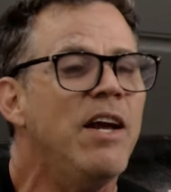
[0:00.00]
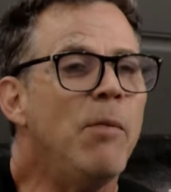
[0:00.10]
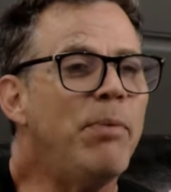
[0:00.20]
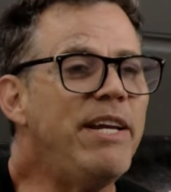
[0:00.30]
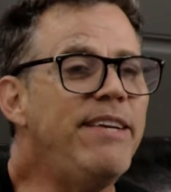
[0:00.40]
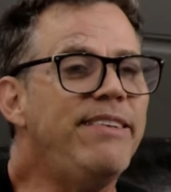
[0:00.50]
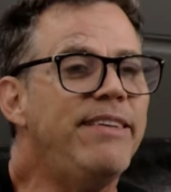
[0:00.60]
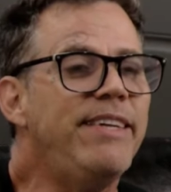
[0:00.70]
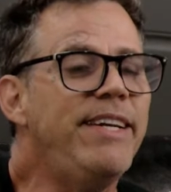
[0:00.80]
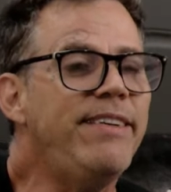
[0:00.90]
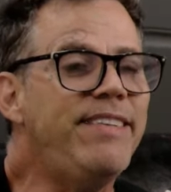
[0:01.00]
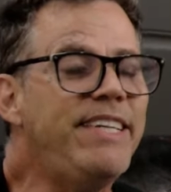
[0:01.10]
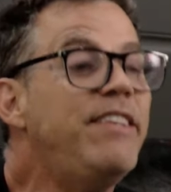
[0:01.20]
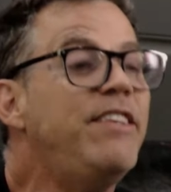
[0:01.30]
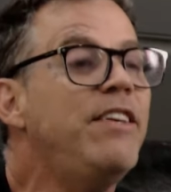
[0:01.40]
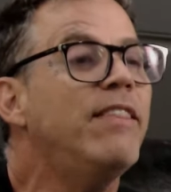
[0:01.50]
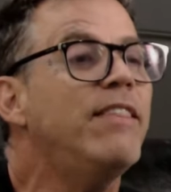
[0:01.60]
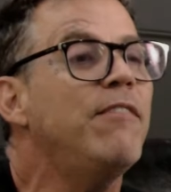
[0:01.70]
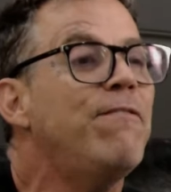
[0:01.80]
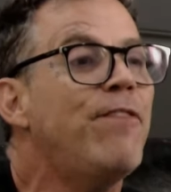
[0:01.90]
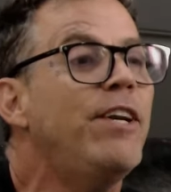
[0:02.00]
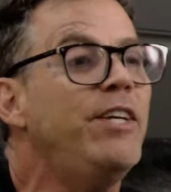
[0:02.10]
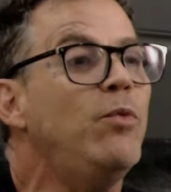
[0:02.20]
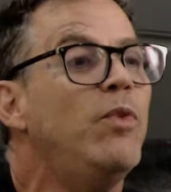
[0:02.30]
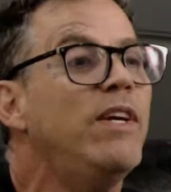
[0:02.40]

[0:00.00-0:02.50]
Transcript: But he did nothing funny with